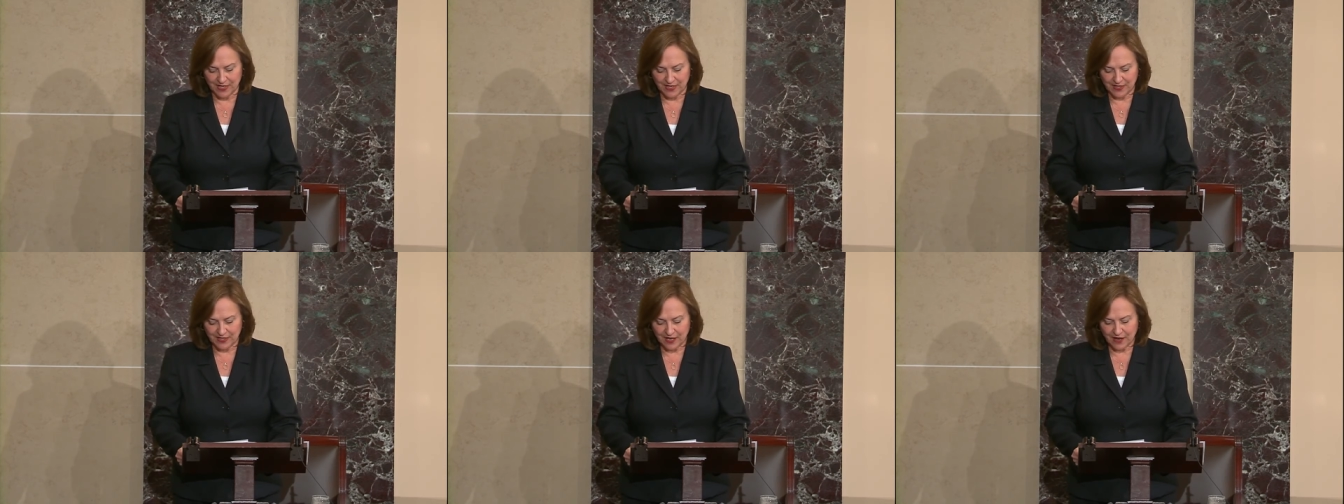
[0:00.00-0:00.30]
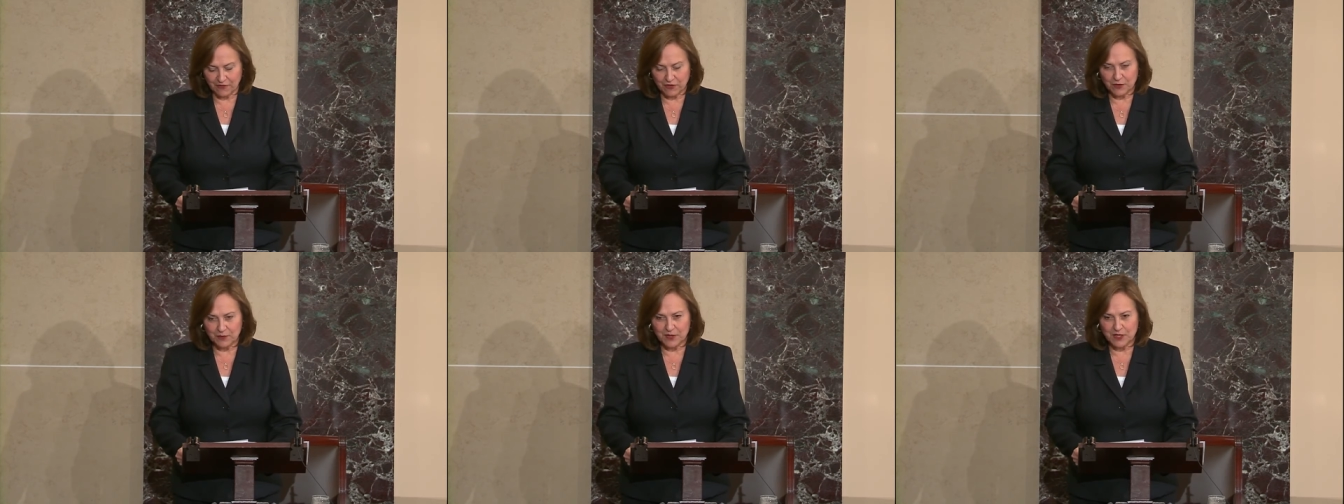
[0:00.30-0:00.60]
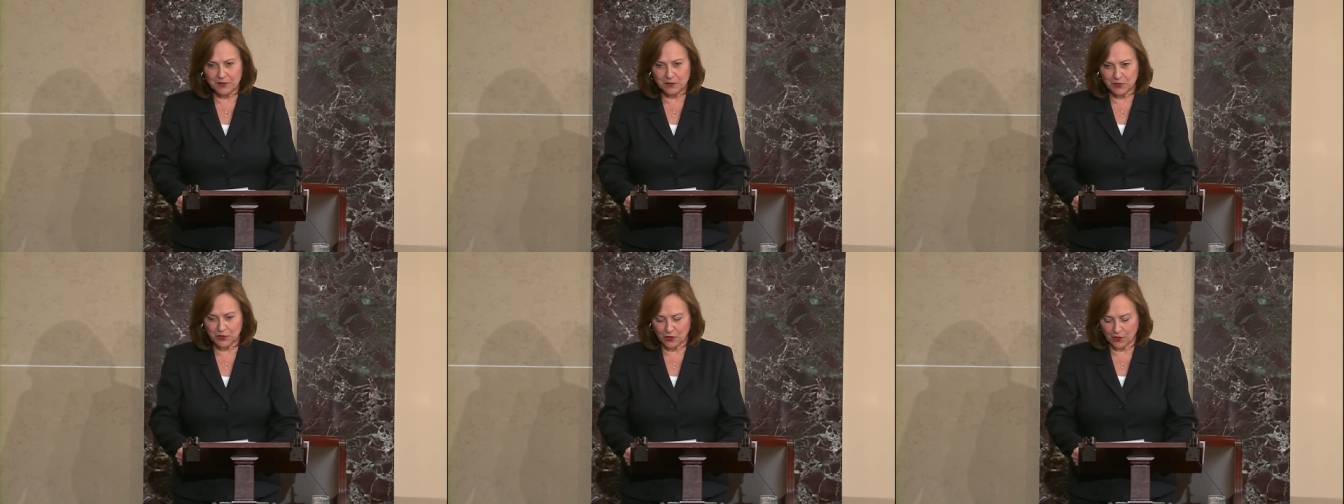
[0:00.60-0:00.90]

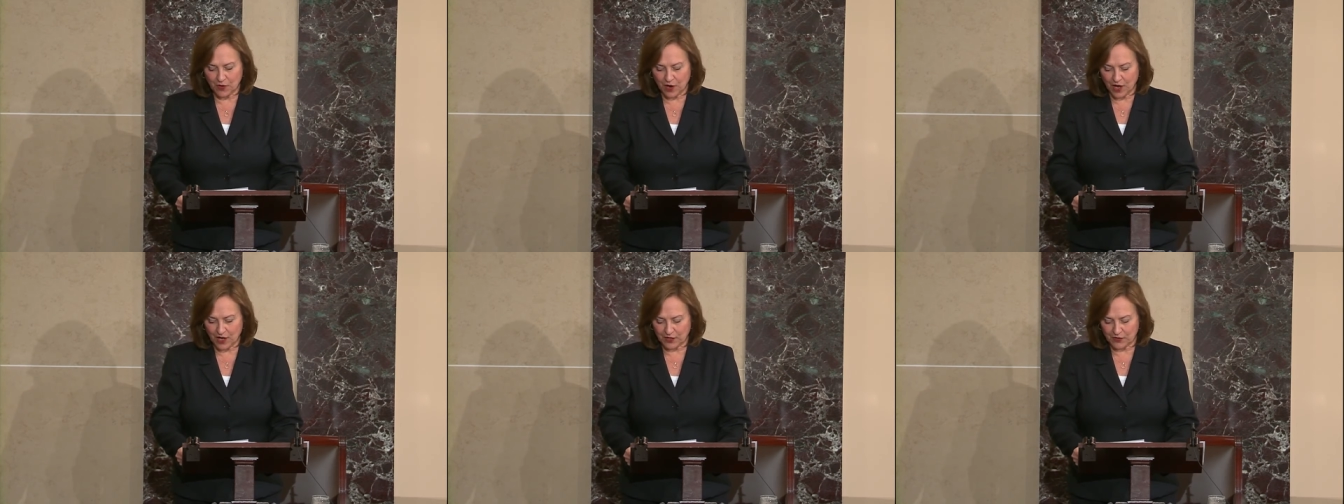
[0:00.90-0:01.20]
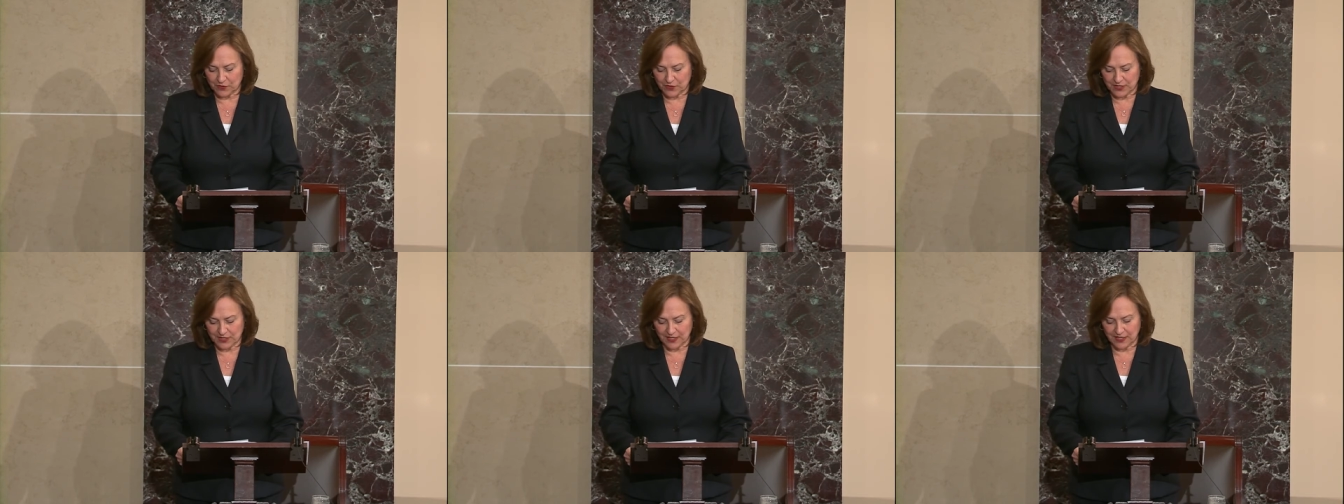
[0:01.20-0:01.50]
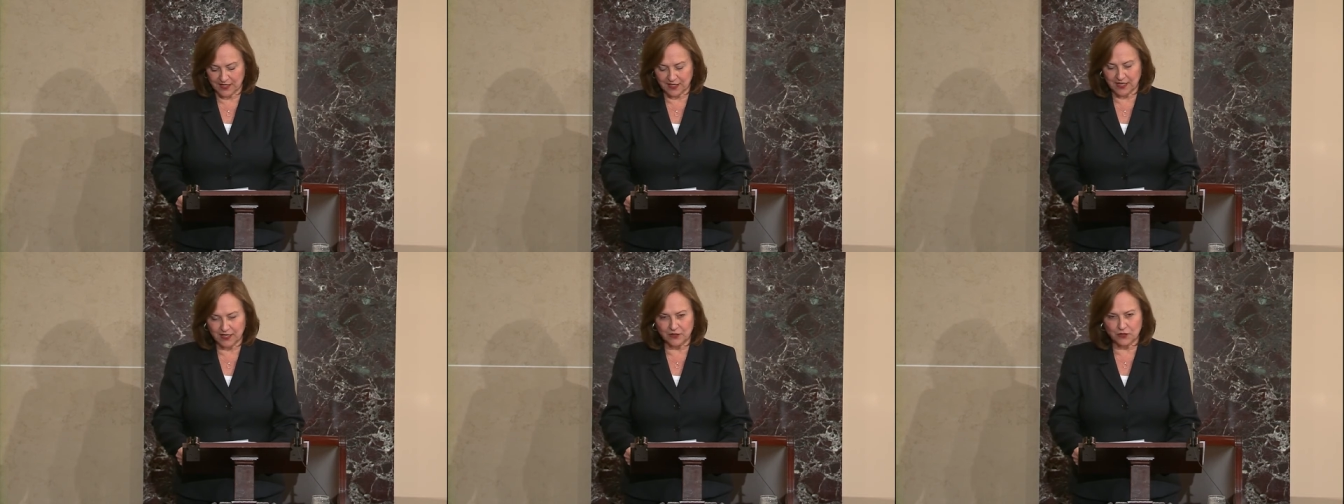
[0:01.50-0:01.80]
government
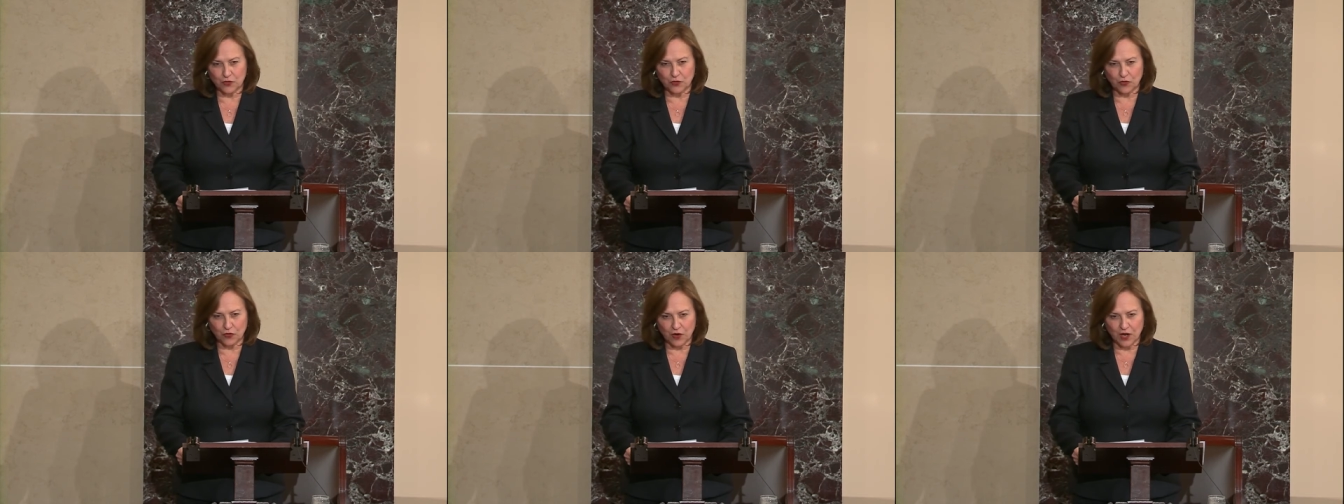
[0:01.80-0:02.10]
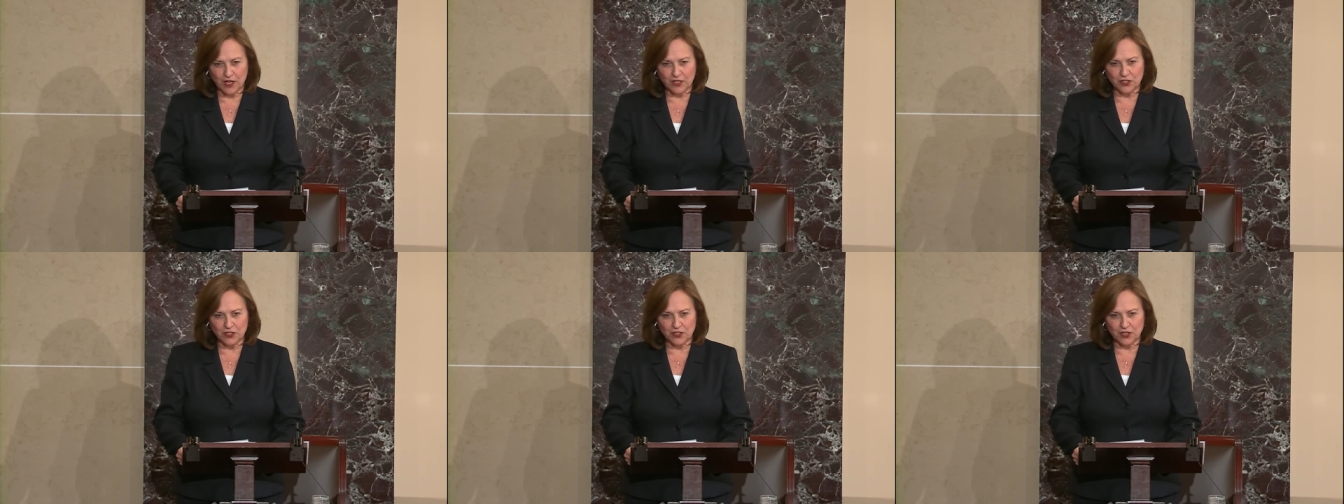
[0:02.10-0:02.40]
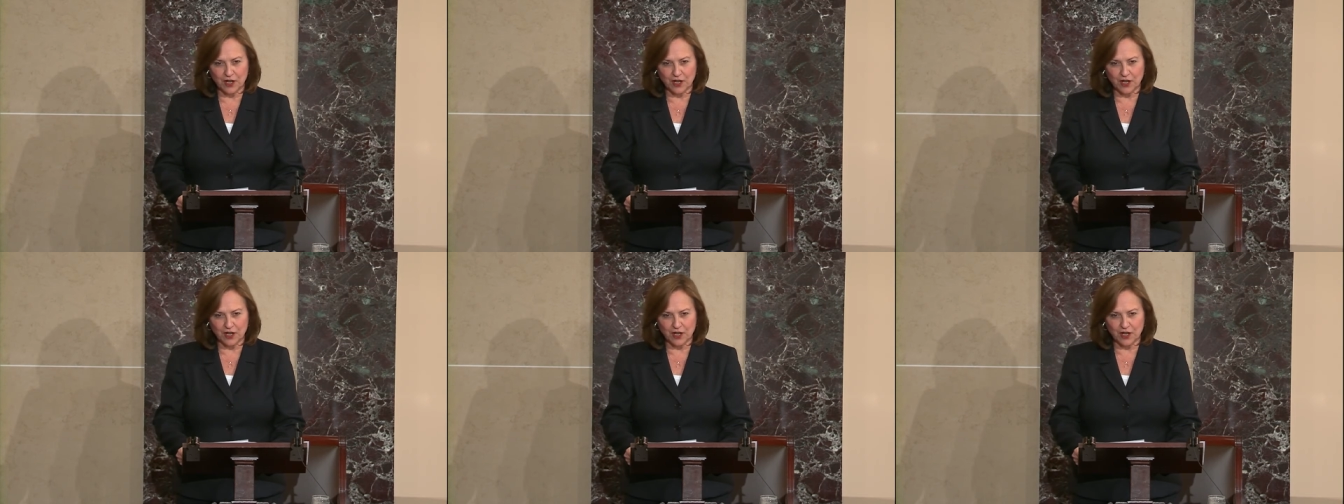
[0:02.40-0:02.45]
bureaucracy can crush